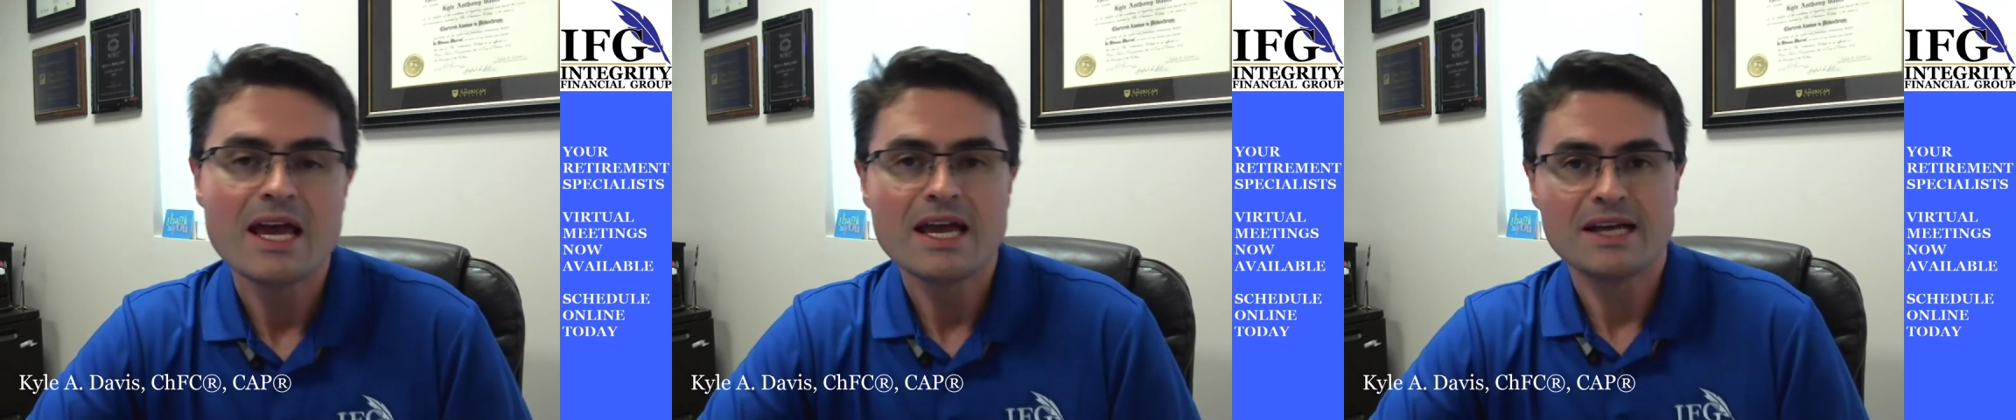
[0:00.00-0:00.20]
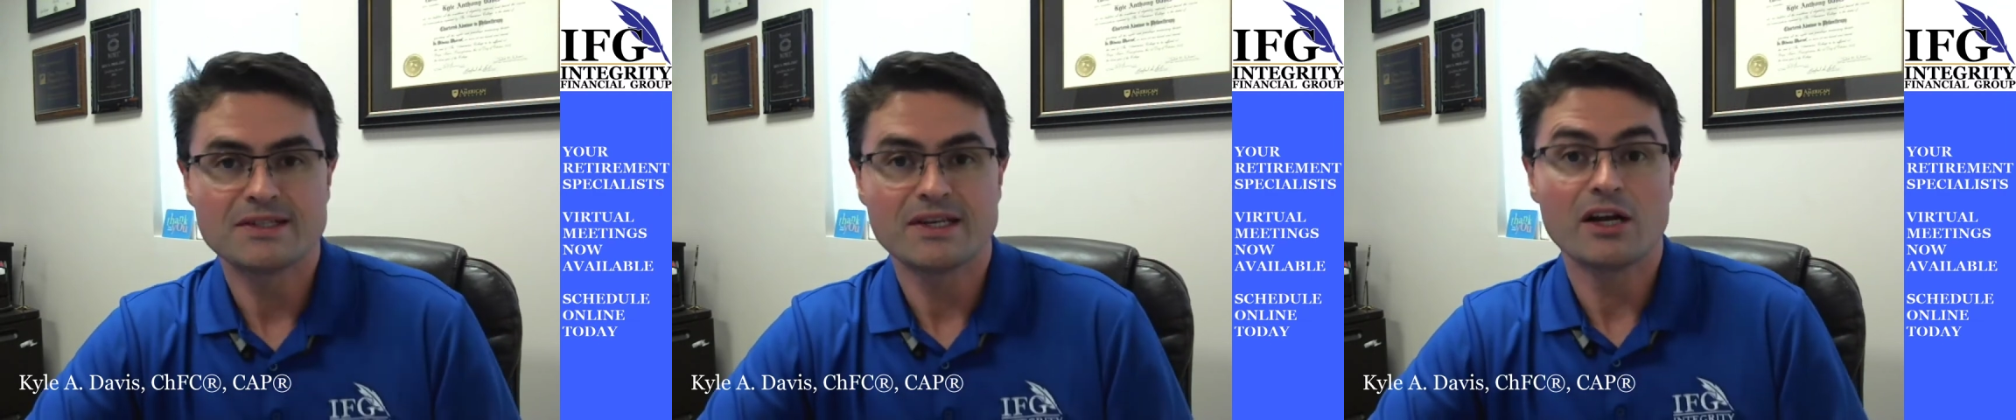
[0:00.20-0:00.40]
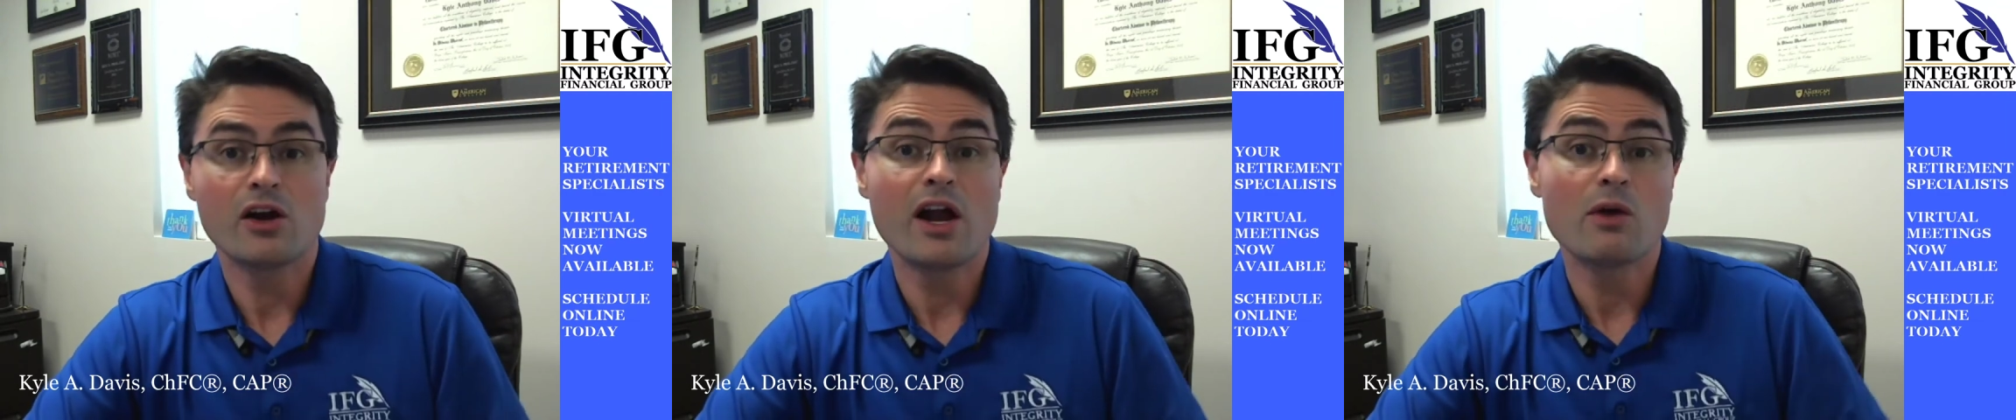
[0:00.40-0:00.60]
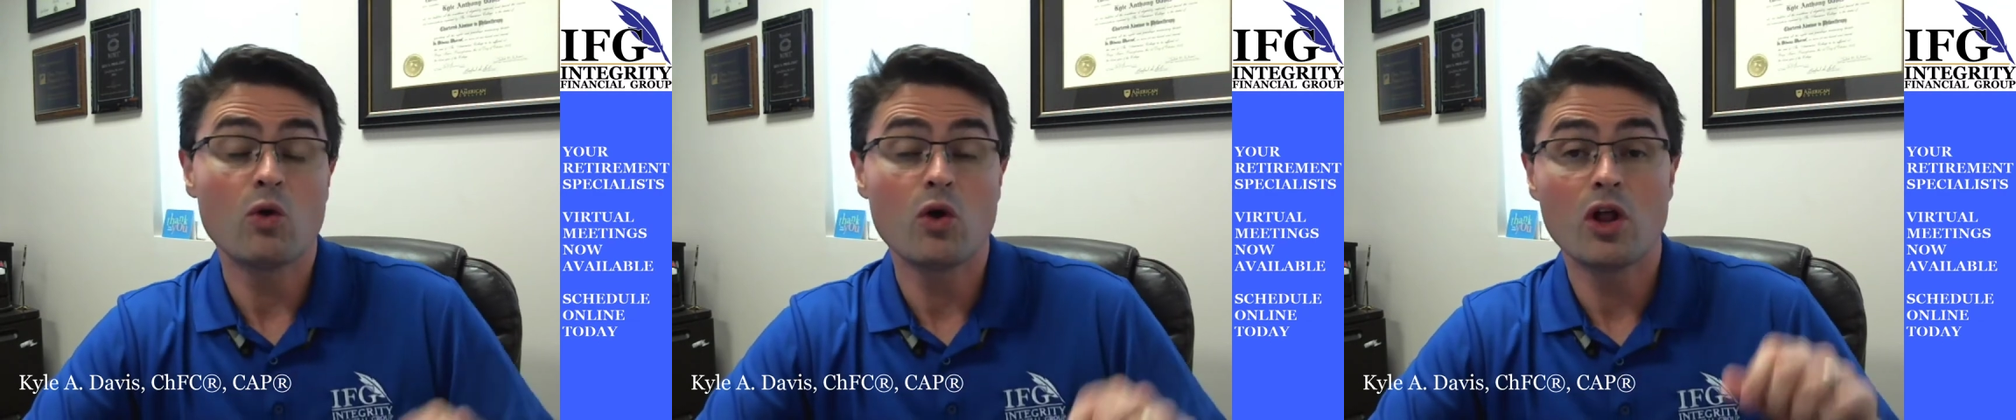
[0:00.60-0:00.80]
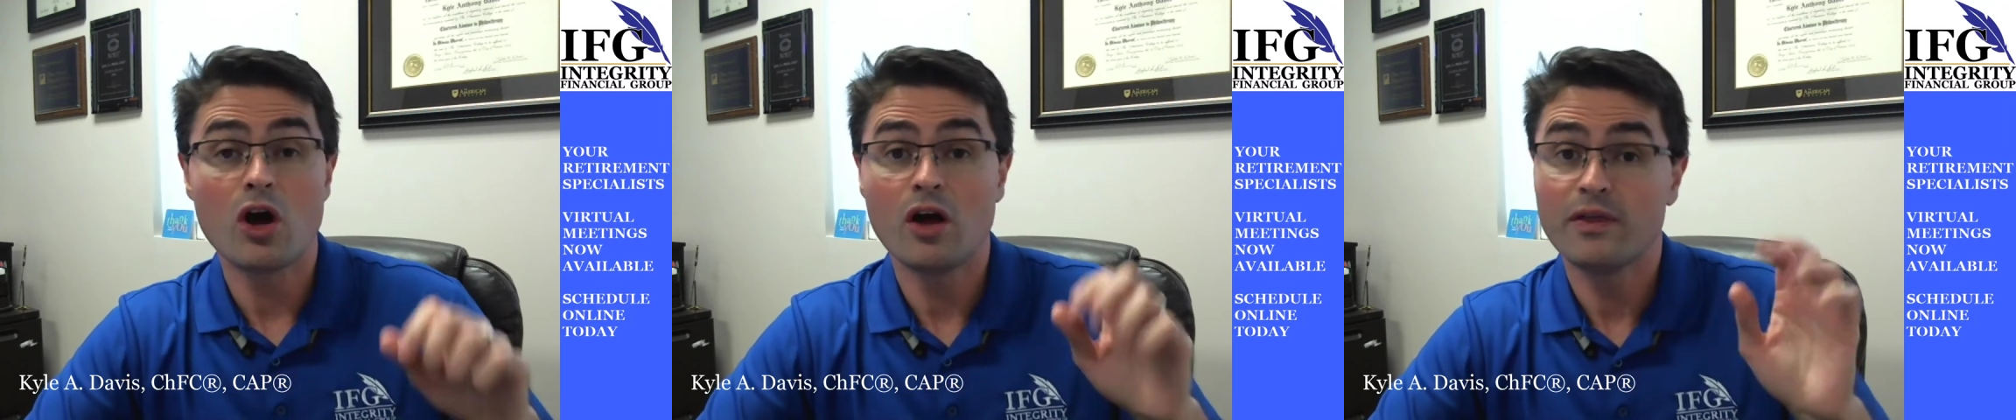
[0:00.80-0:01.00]
He said, all right,
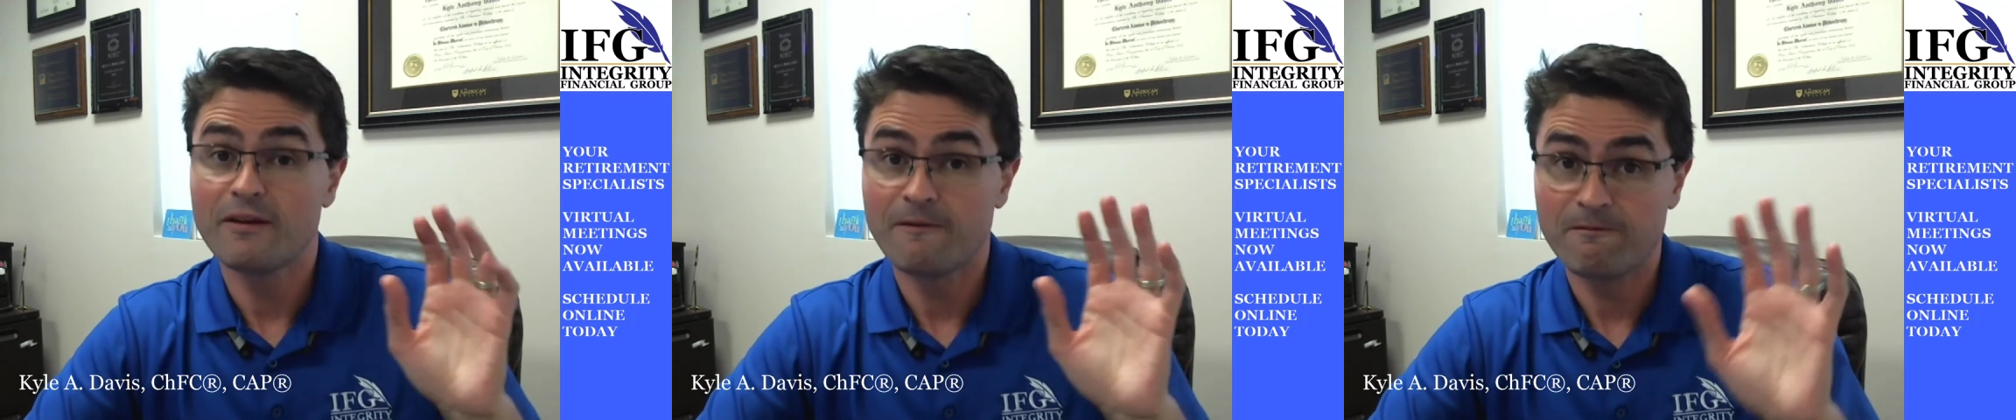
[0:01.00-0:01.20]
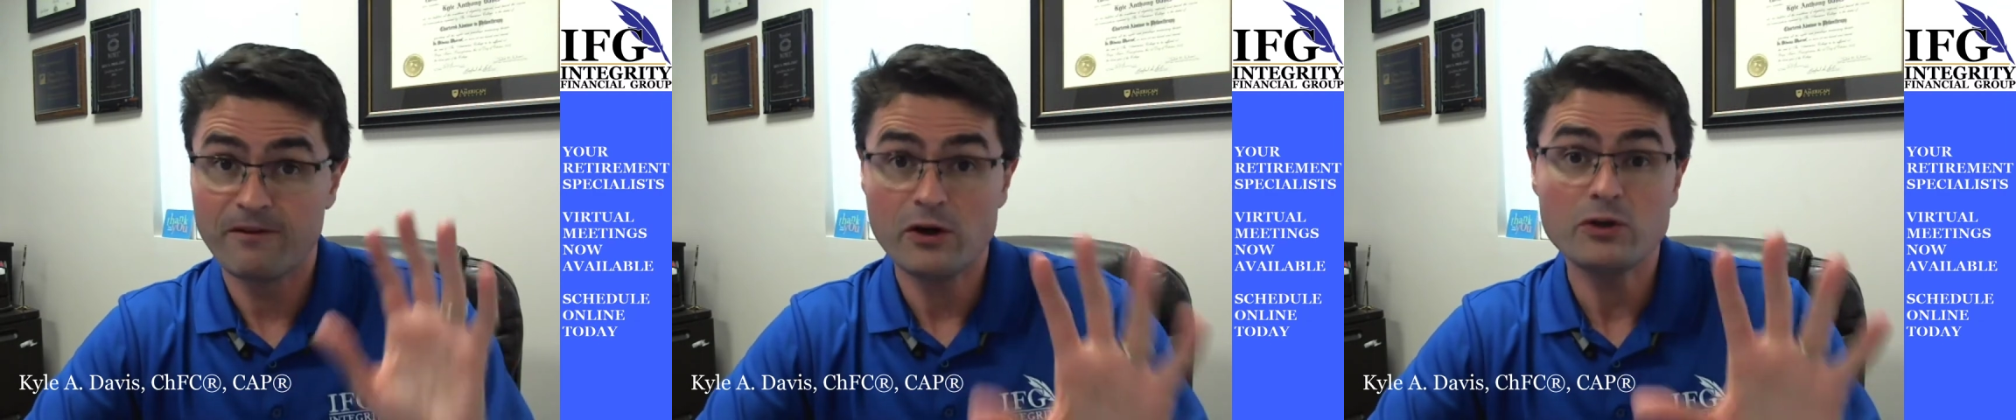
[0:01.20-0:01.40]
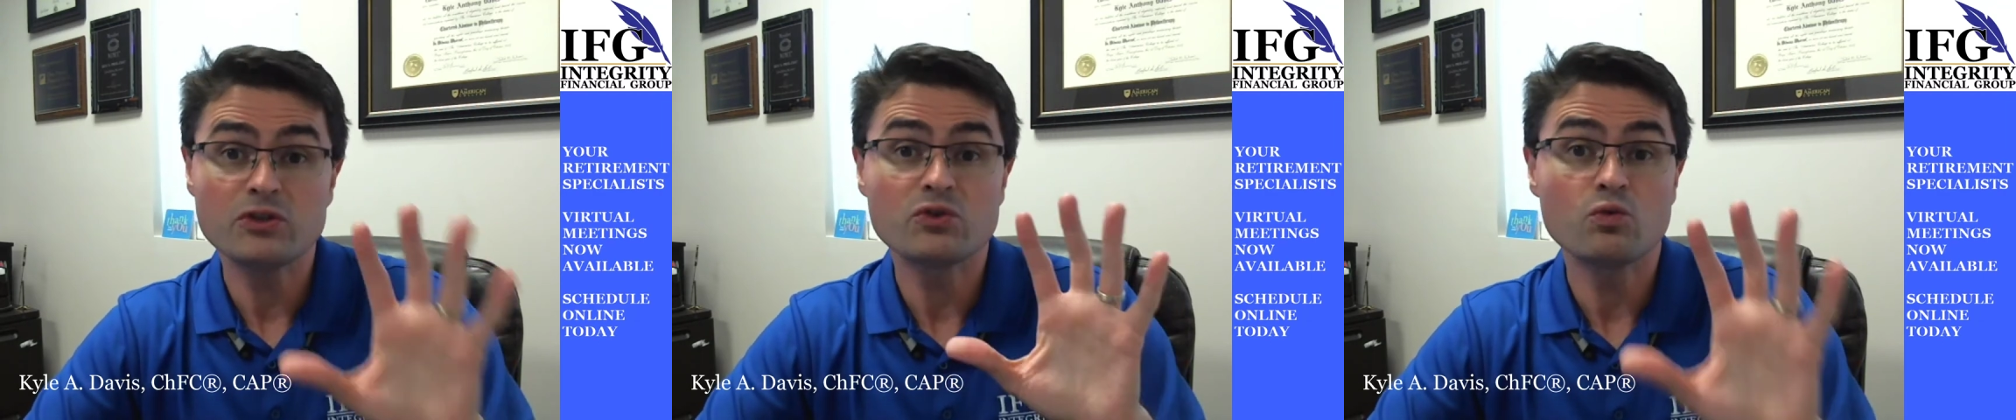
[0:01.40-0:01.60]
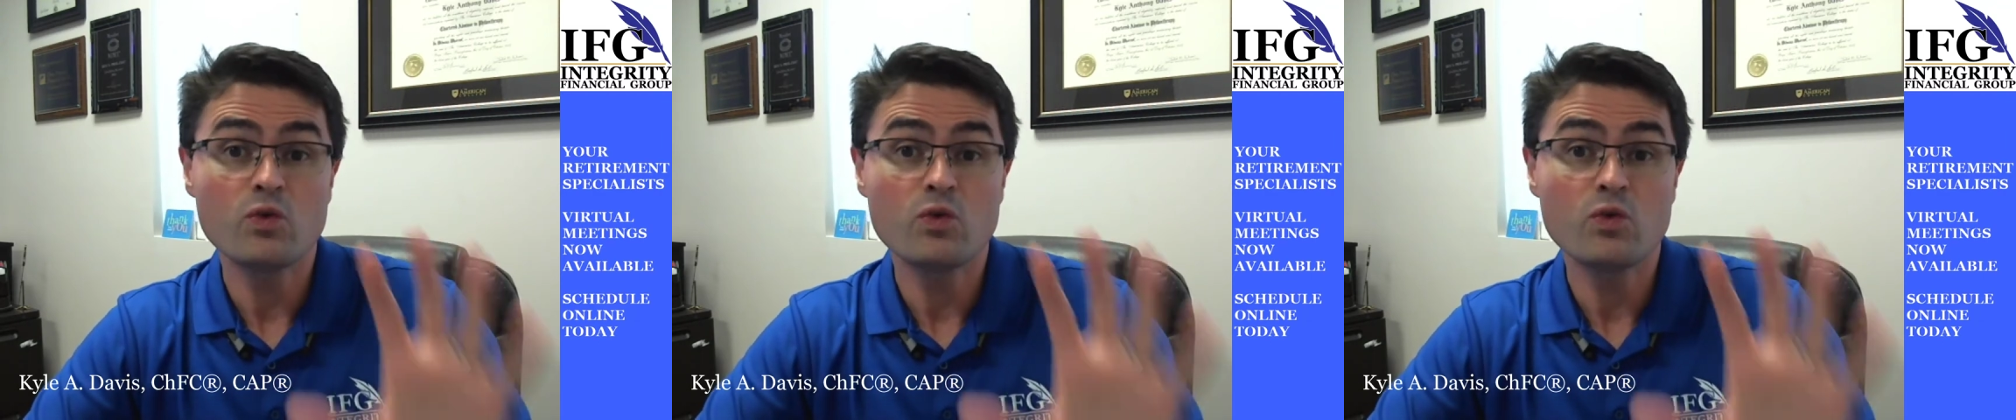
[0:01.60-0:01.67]
well, on the first